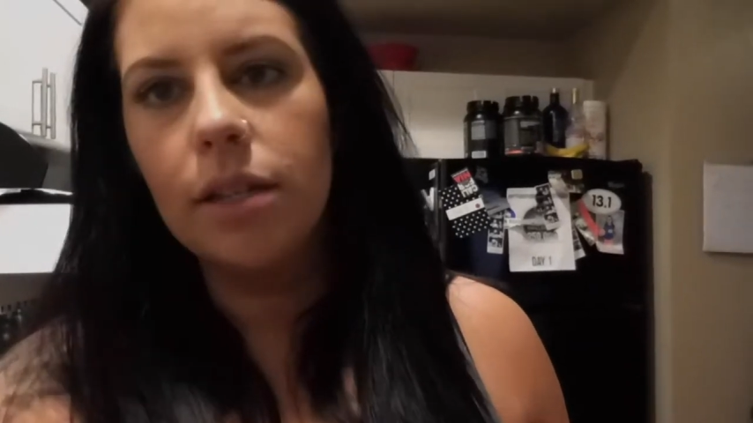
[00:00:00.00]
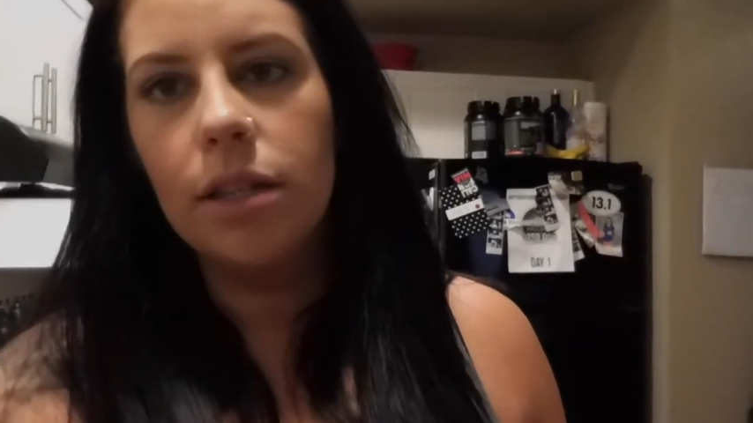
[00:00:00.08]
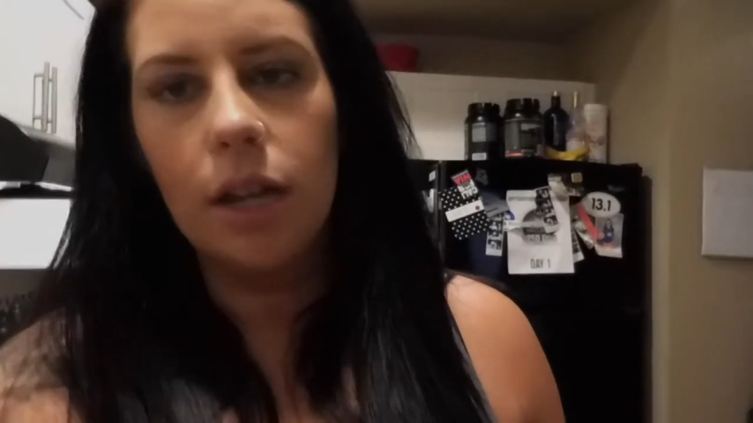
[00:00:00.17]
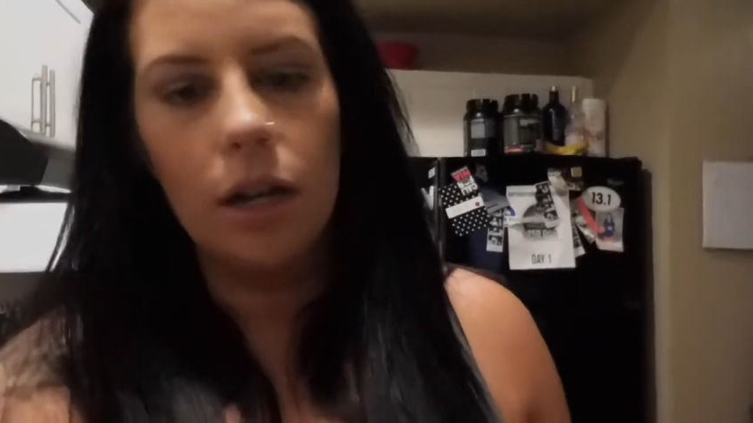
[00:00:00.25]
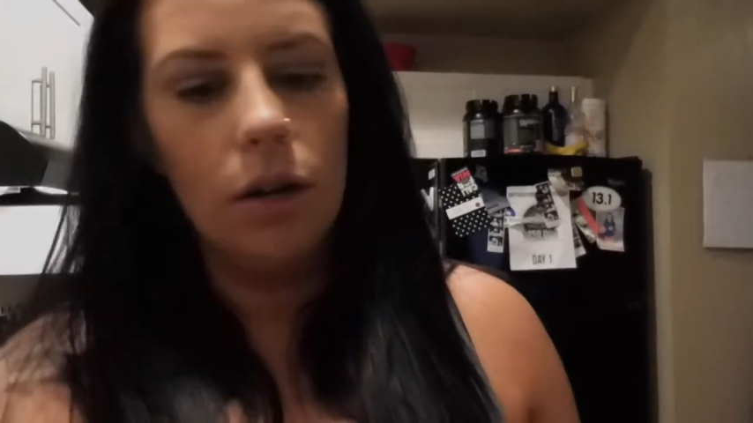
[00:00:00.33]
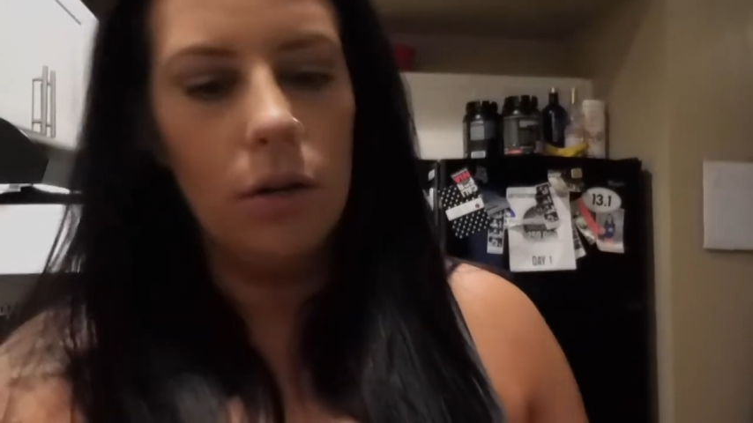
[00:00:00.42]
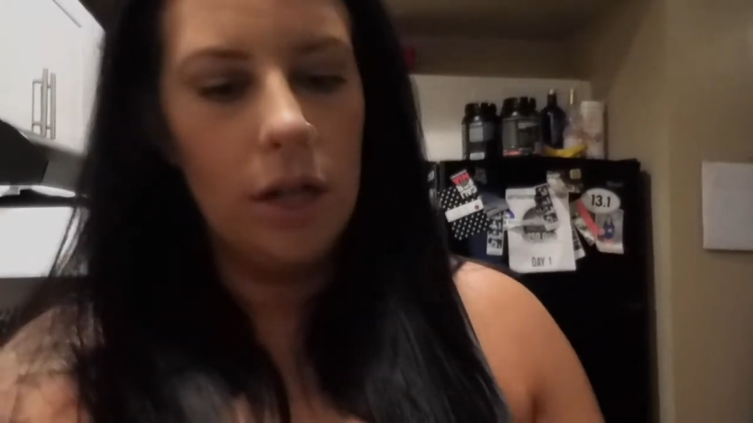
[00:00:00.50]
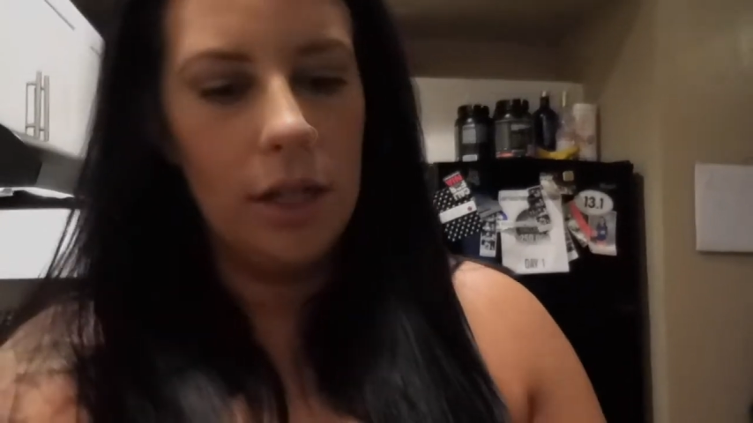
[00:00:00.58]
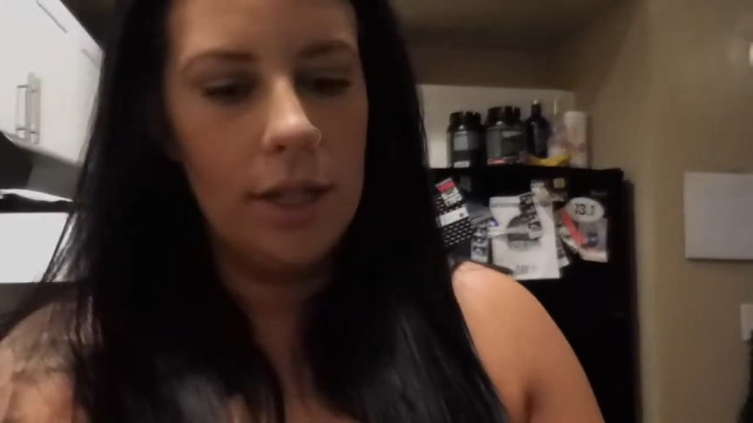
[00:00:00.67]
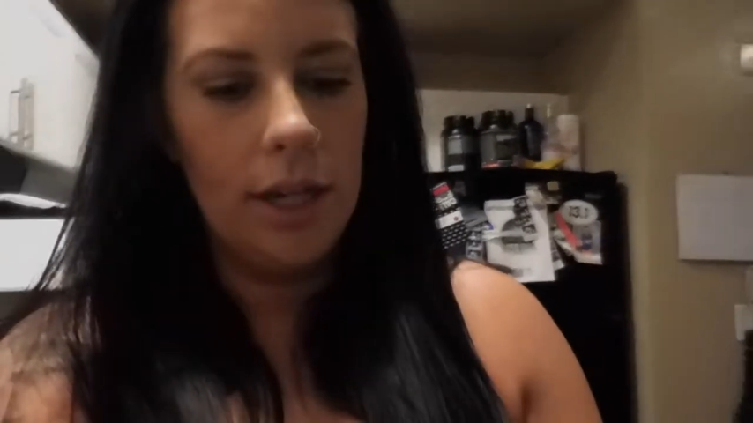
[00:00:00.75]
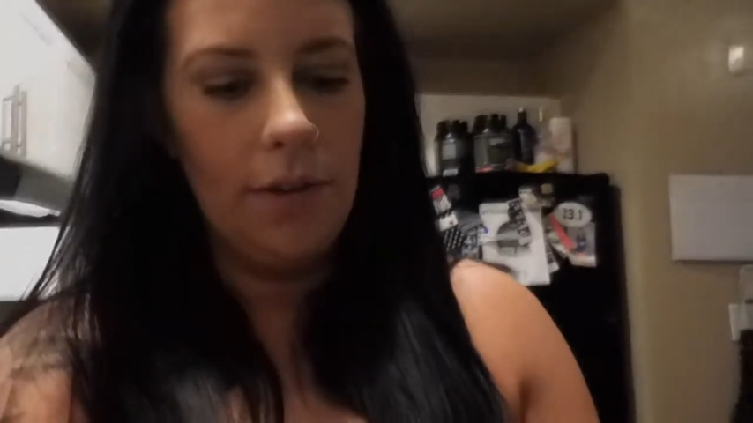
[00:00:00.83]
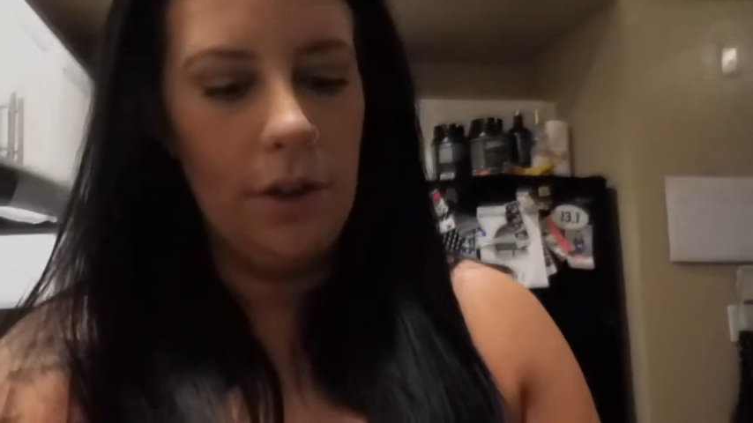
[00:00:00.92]
So
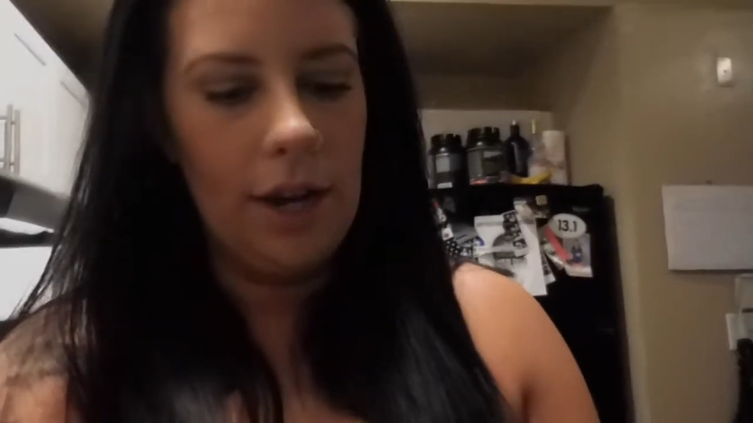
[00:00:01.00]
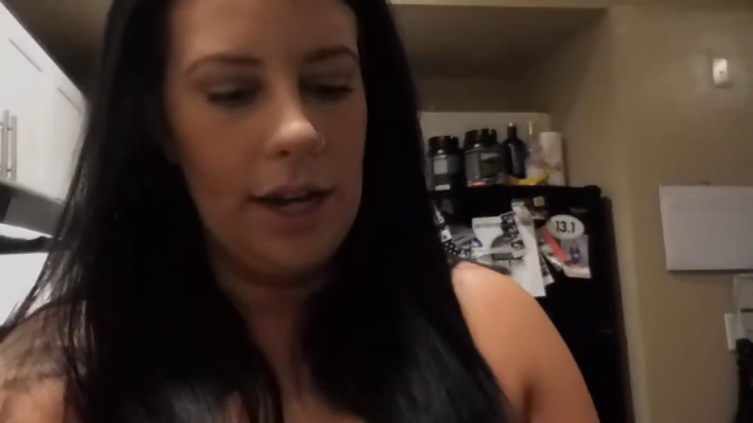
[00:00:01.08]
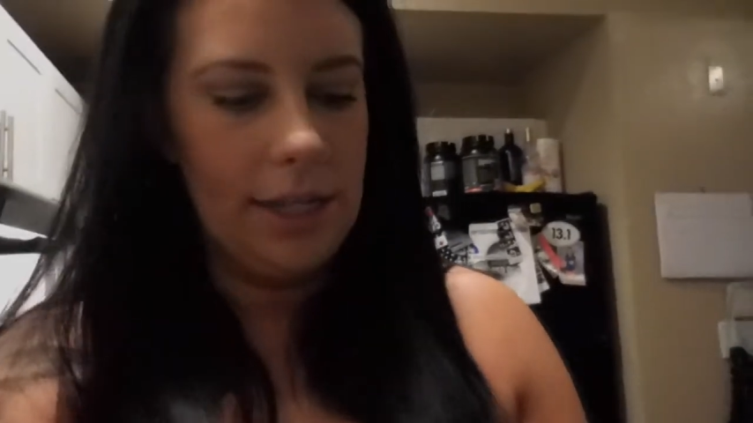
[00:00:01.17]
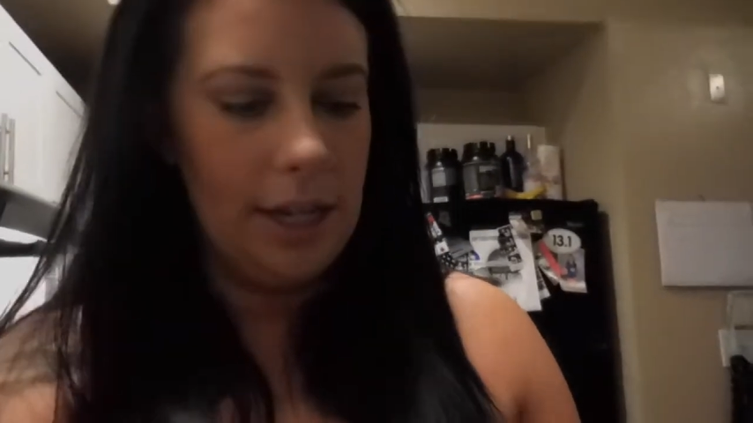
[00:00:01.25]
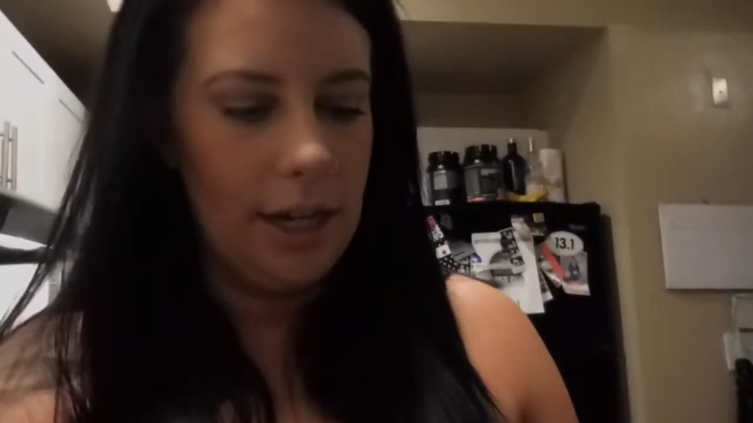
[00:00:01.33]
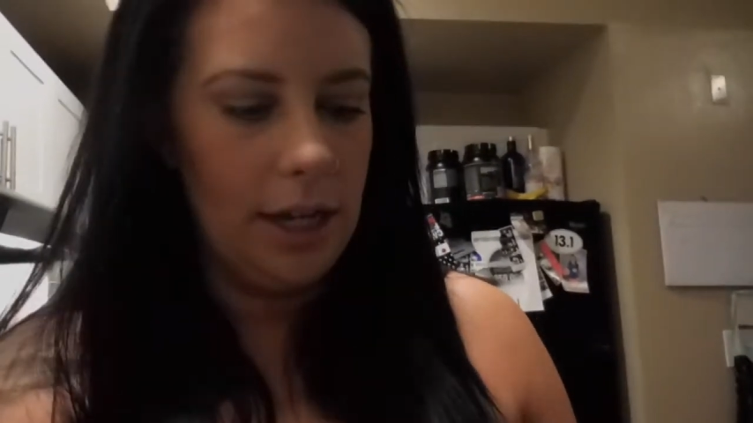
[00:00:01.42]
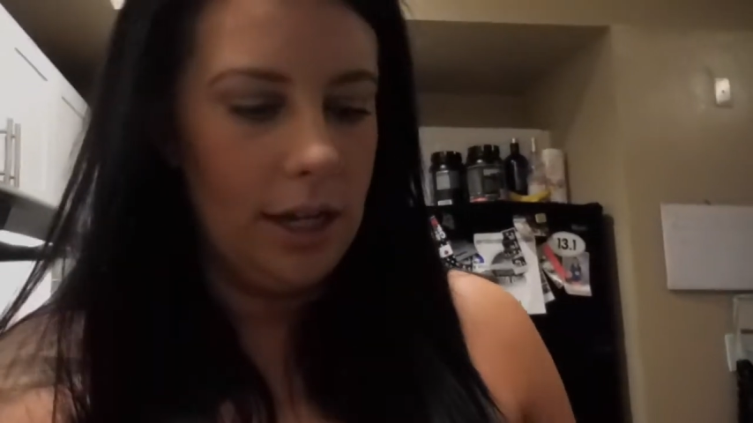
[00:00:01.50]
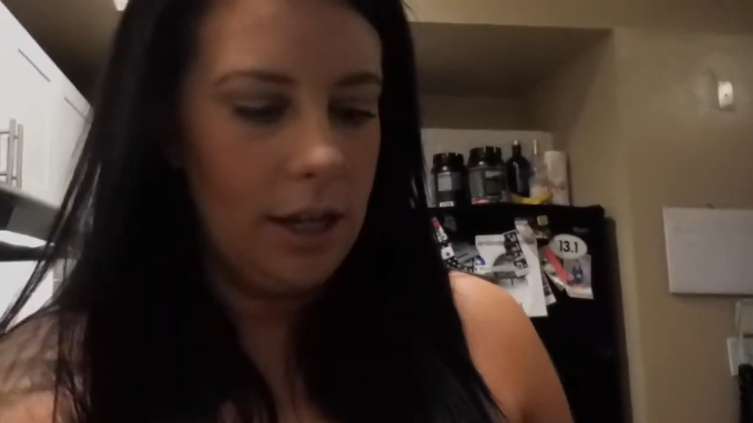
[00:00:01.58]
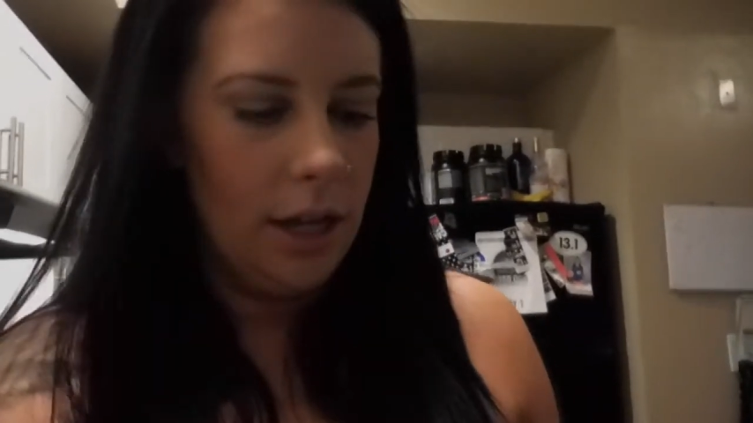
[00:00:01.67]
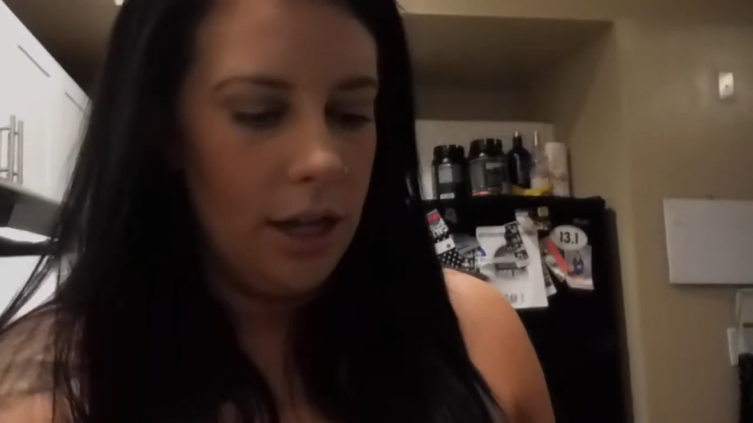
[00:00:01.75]
to give you an idea,